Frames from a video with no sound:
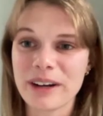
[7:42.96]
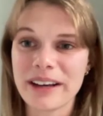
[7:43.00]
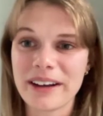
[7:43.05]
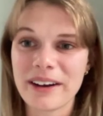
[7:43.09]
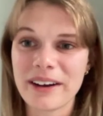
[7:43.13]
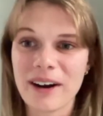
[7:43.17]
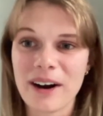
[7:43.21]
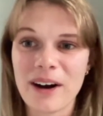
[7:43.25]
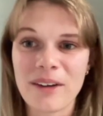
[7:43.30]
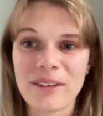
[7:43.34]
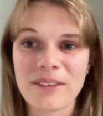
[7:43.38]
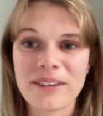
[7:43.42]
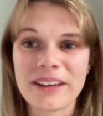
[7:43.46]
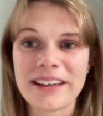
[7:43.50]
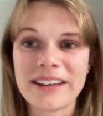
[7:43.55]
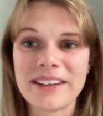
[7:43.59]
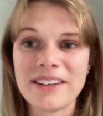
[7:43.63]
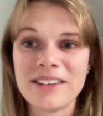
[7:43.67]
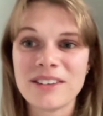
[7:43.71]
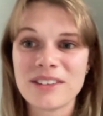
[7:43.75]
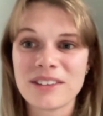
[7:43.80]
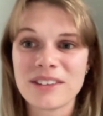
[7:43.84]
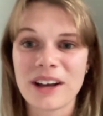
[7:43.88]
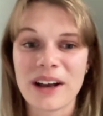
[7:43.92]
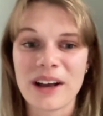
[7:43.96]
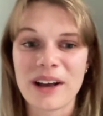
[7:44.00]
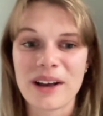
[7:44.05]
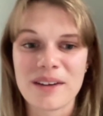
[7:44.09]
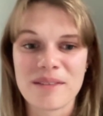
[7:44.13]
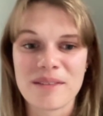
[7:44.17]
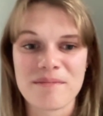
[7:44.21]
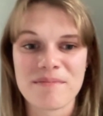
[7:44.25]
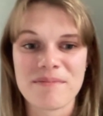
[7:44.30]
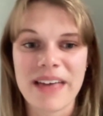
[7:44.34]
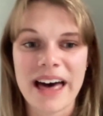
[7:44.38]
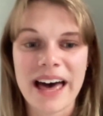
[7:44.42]
in college
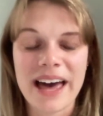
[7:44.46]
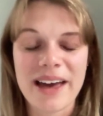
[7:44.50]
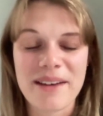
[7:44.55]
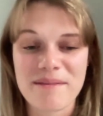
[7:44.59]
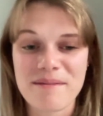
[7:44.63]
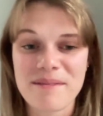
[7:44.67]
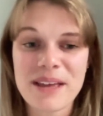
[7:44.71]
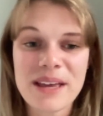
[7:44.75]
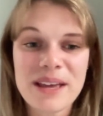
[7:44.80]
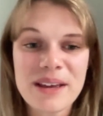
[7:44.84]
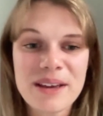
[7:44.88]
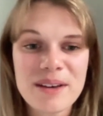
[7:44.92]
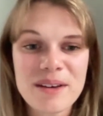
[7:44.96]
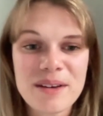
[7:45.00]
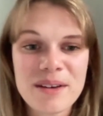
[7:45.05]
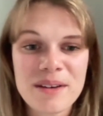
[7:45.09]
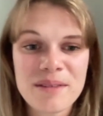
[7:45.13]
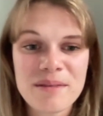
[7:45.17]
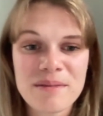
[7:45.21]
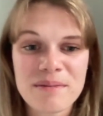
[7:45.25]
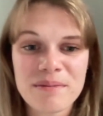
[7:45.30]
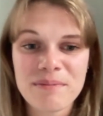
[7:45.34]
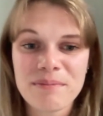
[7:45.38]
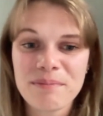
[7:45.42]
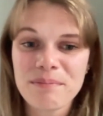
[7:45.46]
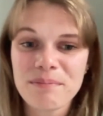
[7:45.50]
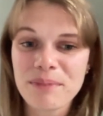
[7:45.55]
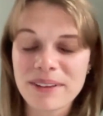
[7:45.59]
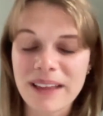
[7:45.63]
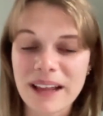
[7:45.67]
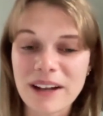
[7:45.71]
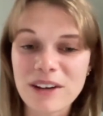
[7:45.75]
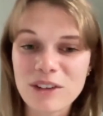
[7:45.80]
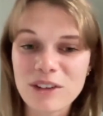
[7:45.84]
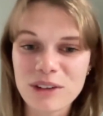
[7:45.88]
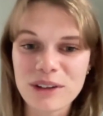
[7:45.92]
that
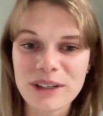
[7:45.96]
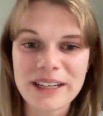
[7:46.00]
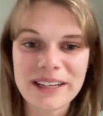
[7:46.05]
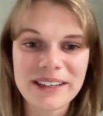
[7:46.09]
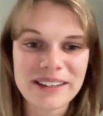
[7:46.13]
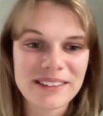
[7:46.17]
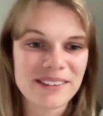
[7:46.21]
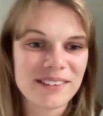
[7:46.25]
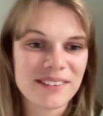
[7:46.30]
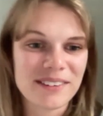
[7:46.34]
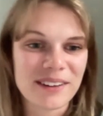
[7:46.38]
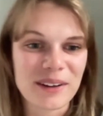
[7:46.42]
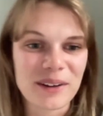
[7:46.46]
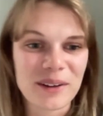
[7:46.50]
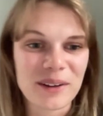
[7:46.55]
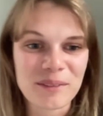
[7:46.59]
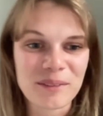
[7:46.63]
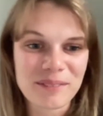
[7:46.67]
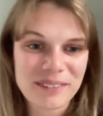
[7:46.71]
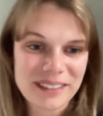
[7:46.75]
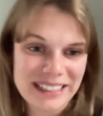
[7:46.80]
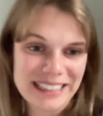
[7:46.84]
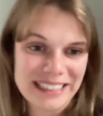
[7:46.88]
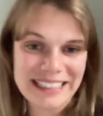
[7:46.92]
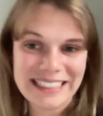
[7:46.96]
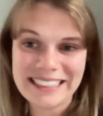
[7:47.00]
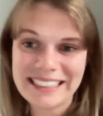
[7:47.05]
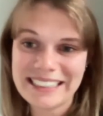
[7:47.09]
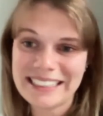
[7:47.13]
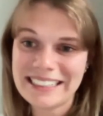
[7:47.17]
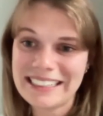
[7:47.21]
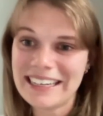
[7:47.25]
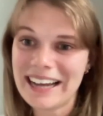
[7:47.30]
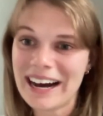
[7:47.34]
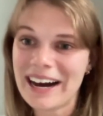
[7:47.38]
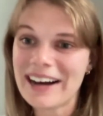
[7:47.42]
potentially could still be
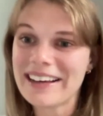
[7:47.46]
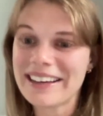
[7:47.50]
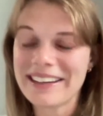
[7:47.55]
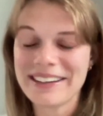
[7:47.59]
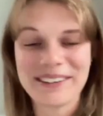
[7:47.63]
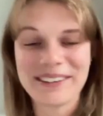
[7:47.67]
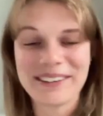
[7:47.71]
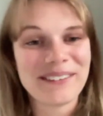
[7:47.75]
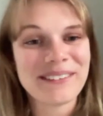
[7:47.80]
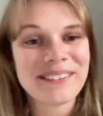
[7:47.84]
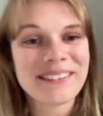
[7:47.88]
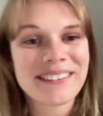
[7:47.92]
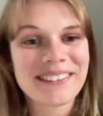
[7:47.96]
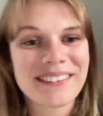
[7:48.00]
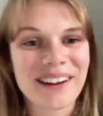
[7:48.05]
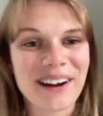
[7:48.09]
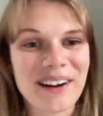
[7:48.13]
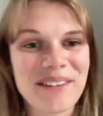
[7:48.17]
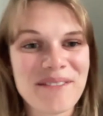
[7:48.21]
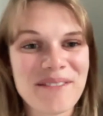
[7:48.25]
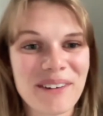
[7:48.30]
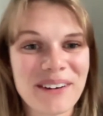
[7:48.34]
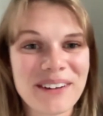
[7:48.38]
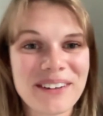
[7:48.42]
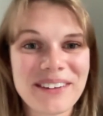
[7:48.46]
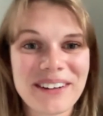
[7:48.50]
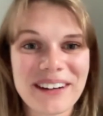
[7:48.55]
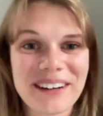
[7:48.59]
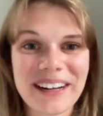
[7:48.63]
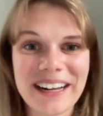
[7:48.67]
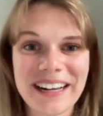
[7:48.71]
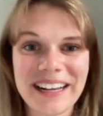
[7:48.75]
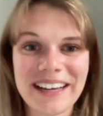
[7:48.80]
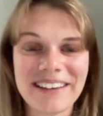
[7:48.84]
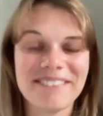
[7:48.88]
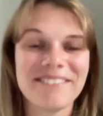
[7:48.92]
not healed. So I'm
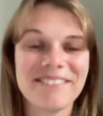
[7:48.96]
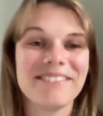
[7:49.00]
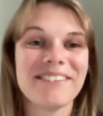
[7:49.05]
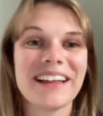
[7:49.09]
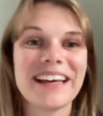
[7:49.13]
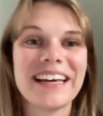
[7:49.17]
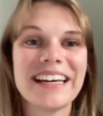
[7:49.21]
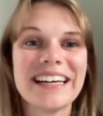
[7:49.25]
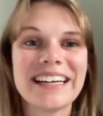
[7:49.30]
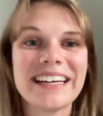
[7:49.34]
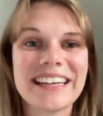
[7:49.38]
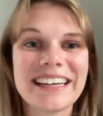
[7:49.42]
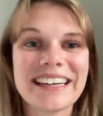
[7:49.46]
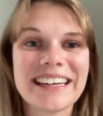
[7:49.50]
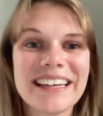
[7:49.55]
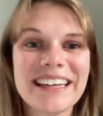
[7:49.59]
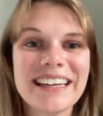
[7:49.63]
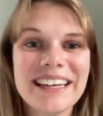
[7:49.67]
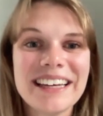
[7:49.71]
wondering if like